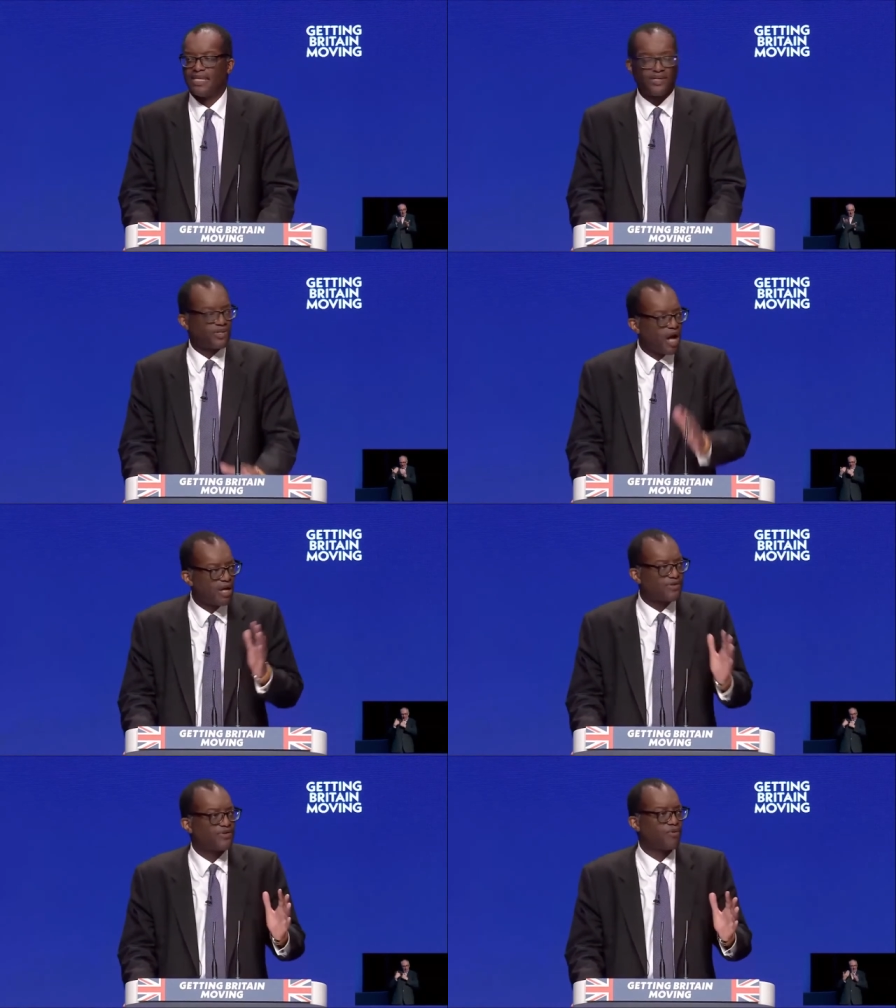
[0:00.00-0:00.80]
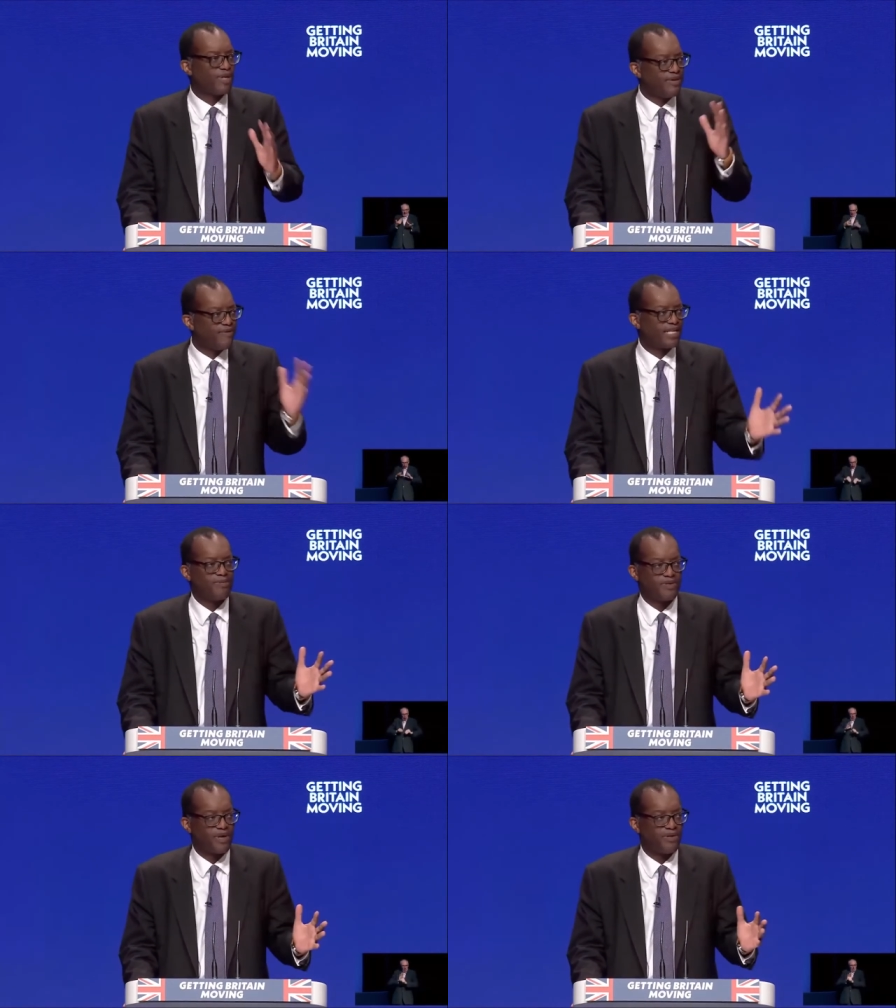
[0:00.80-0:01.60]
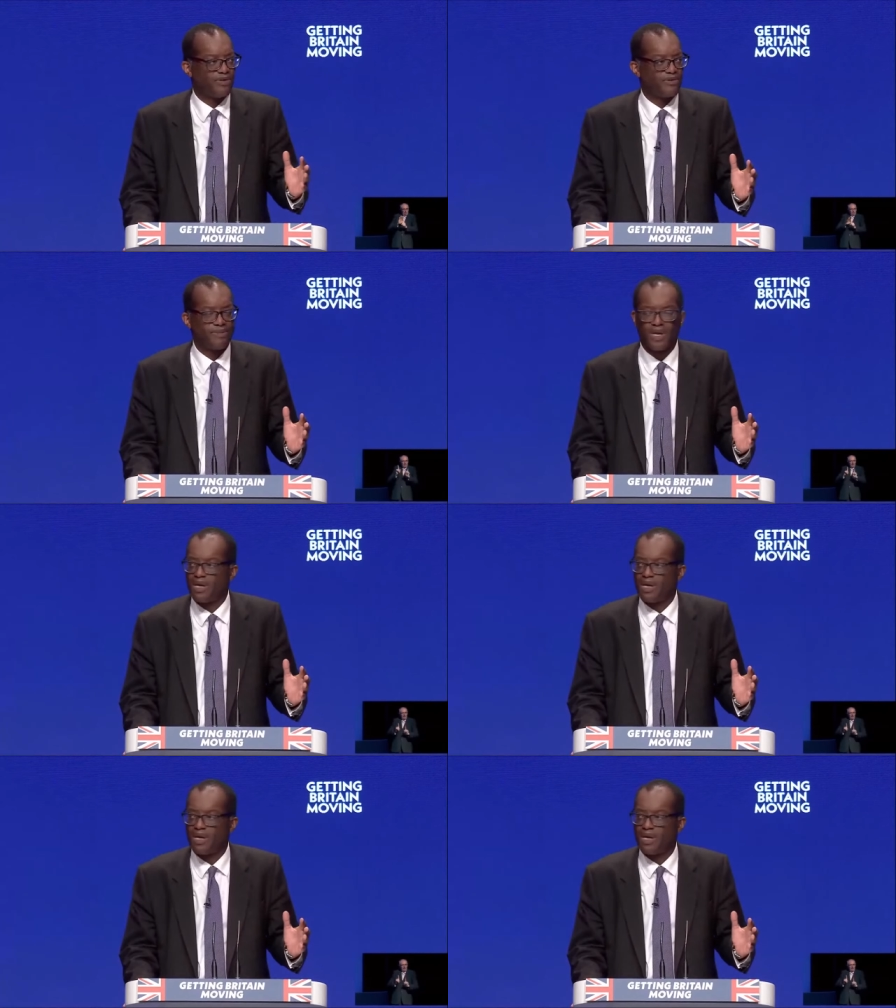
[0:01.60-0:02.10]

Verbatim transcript: This starts with investment zones.